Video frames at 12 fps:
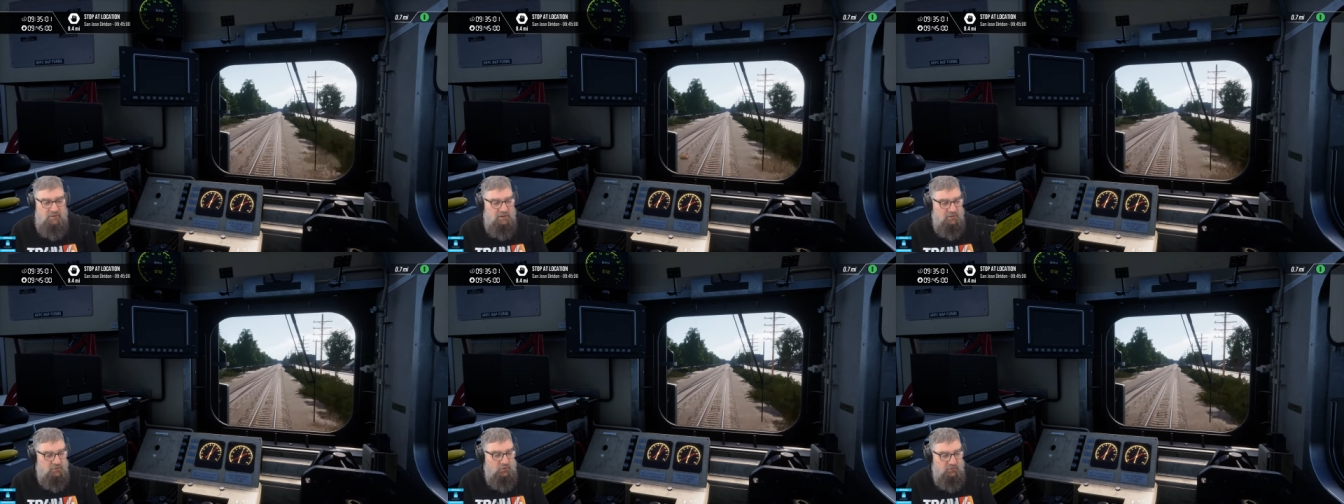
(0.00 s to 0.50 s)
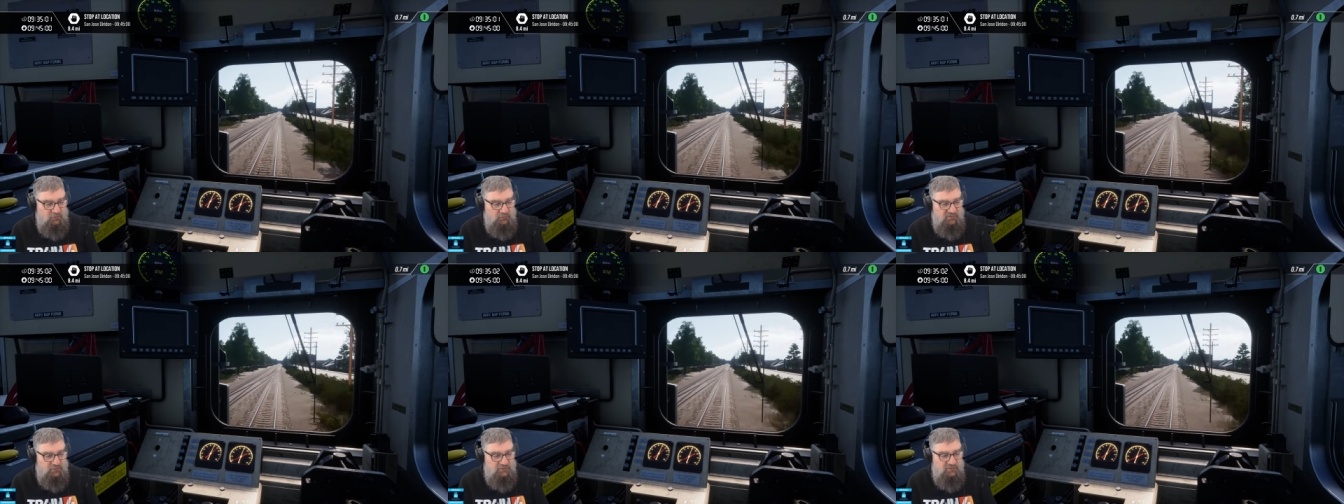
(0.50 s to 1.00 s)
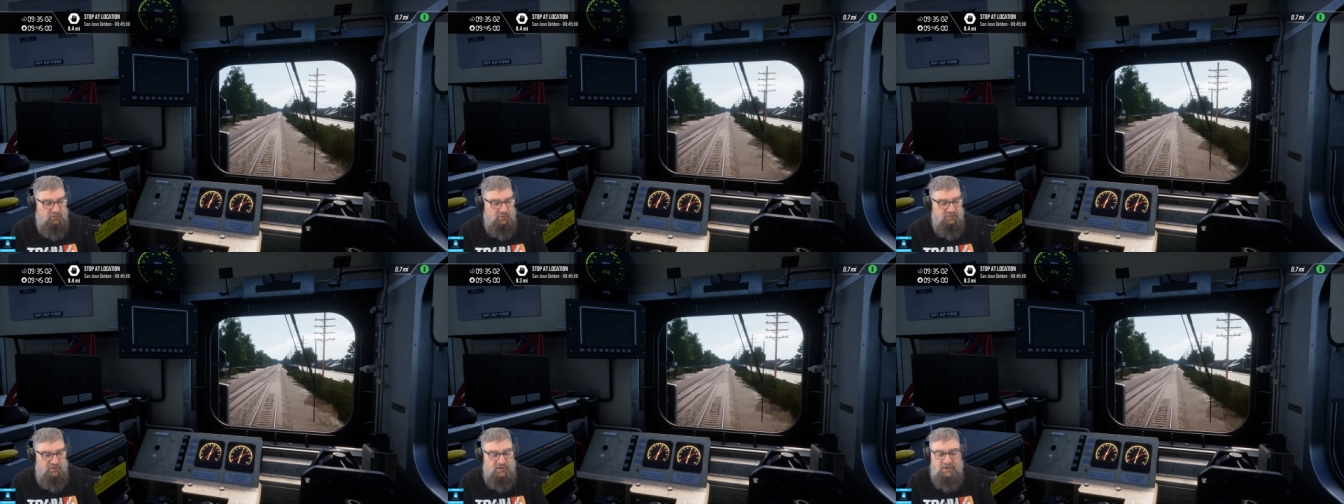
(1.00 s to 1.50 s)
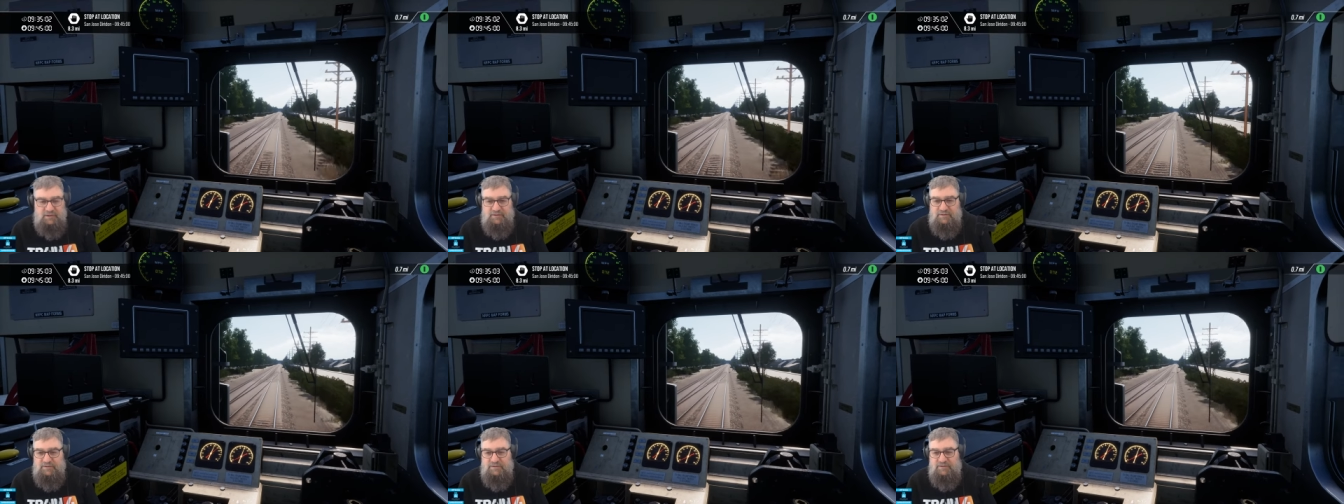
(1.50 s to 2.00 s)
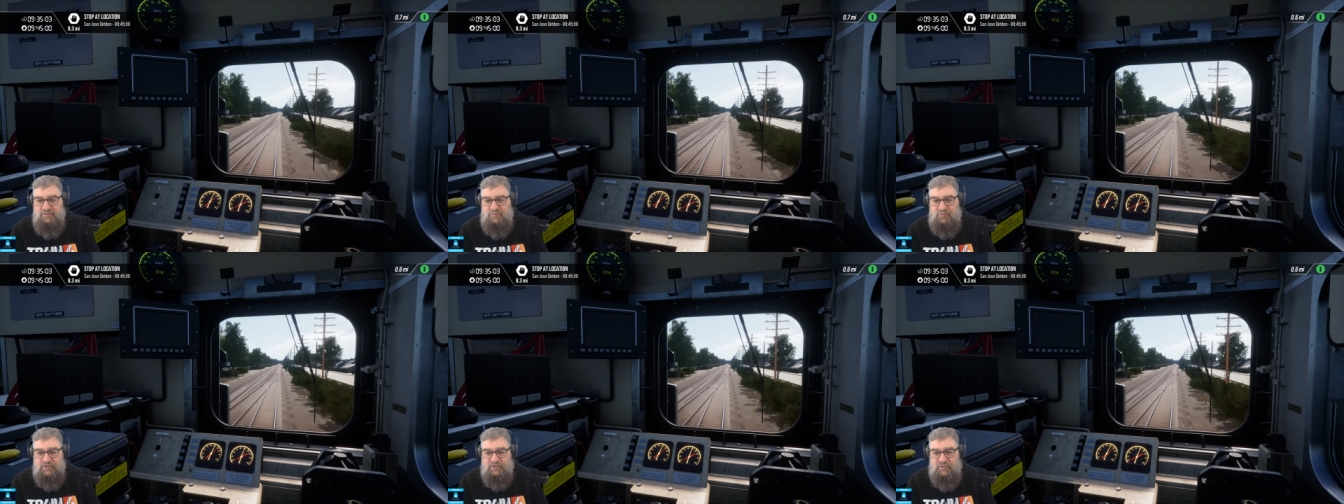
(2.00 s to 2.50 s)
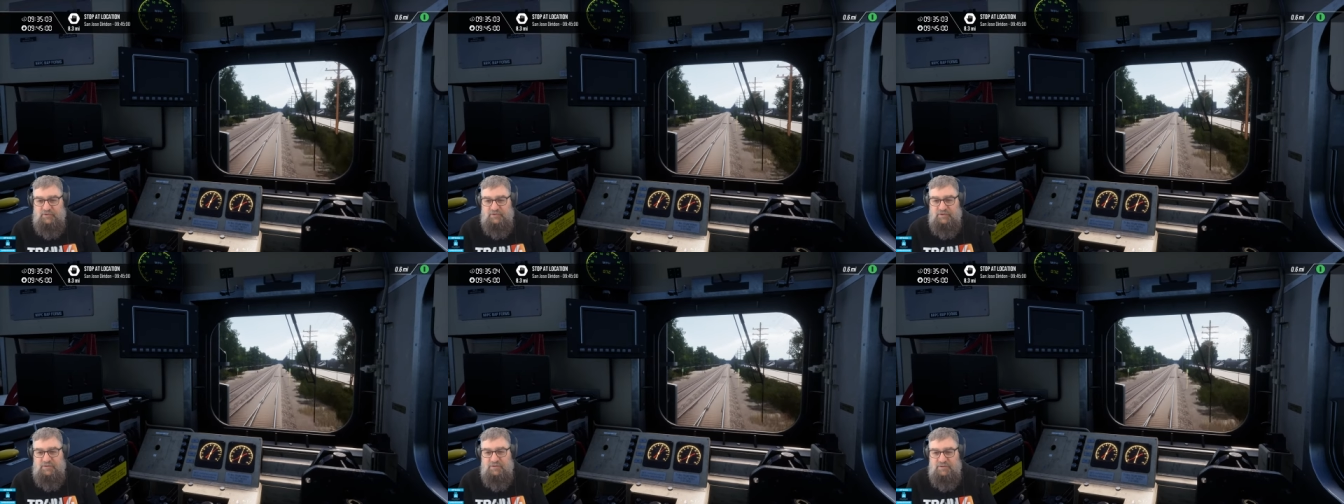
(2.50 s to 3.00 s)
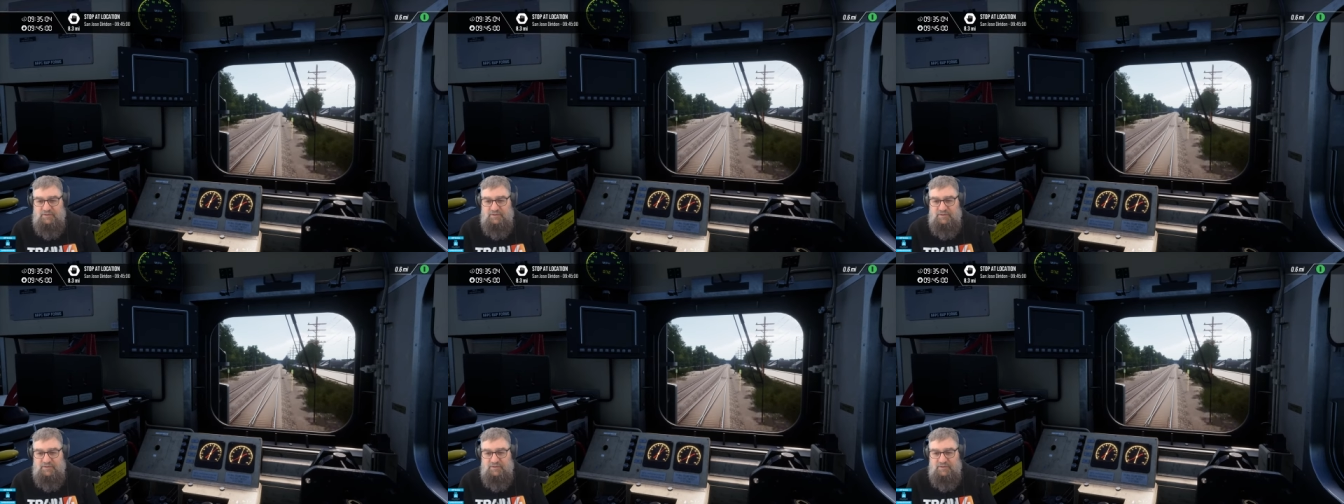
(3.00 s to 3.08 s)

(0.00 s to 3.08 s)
And a lot of them still survive today in preservation.